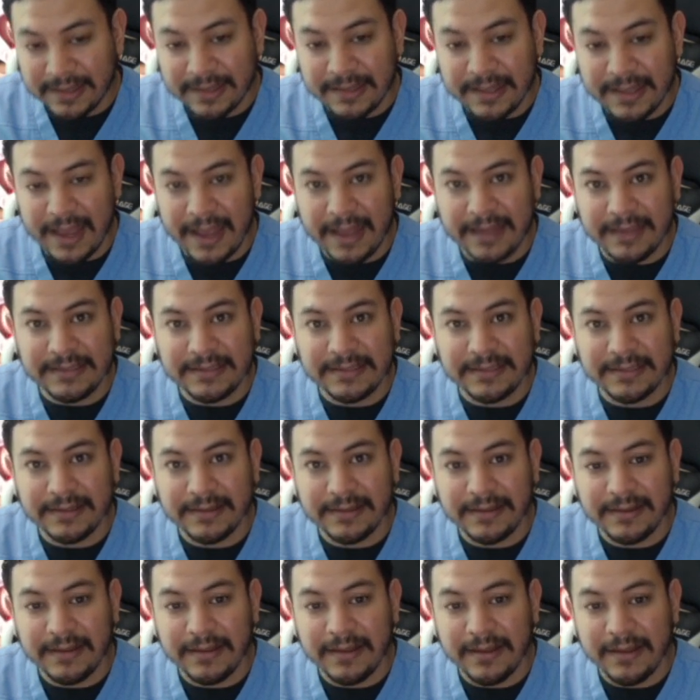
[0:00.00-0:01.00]
that
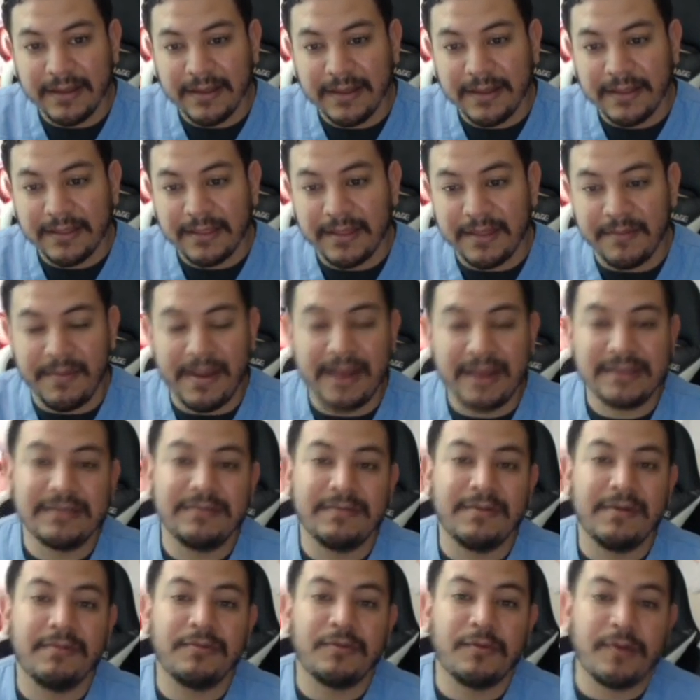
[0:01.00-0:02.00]
the
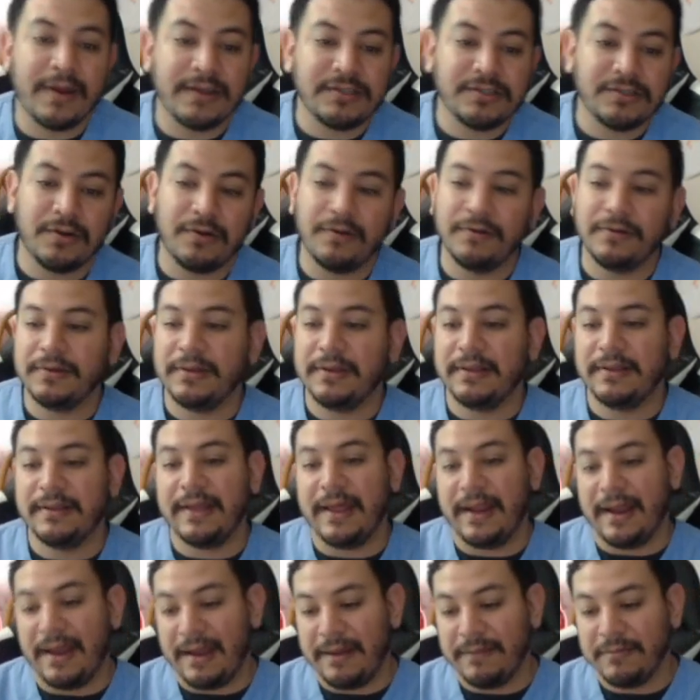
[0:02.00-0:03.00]
maximum threshold
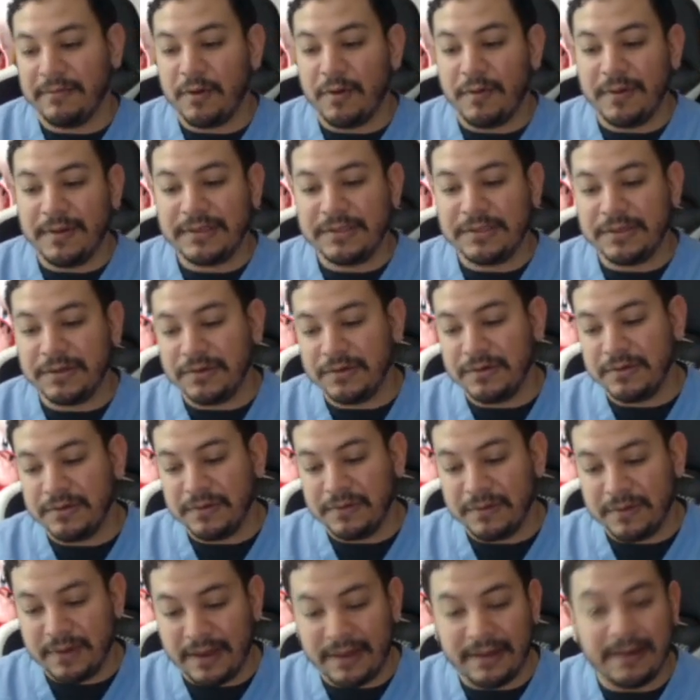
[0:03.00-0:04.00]
that I'm going
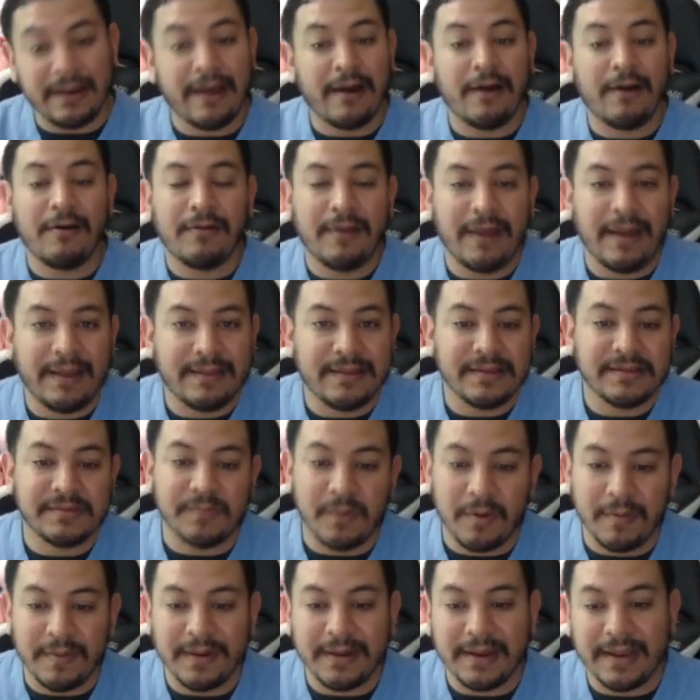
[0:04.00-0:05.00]
to allow at this
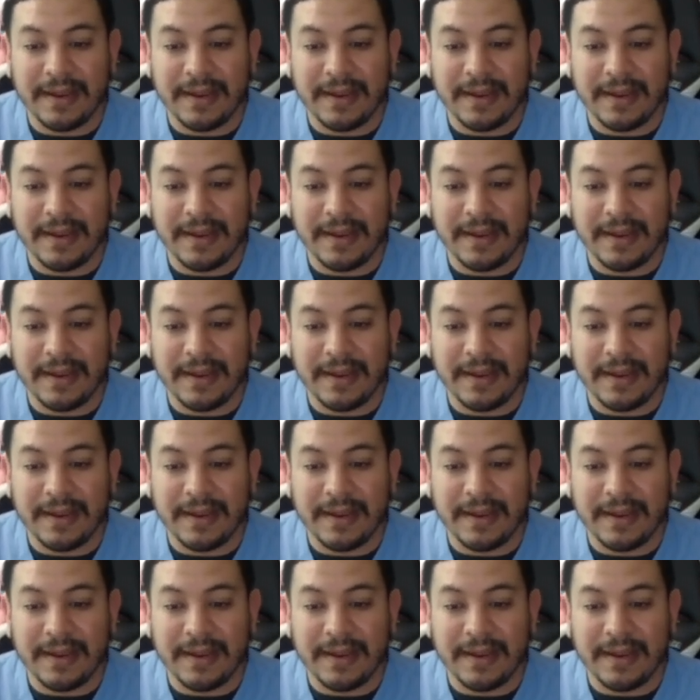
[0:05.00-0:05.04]
moment